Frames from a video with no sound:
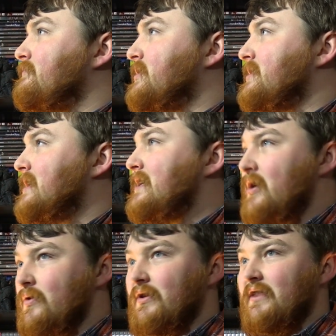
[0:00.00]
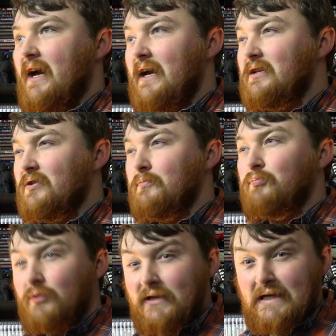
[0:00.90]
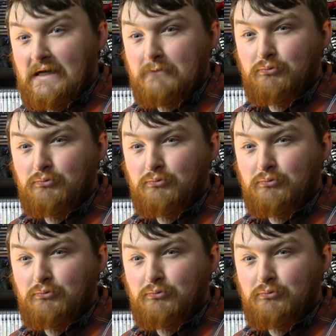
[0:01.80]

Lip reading: because I know that they do pretty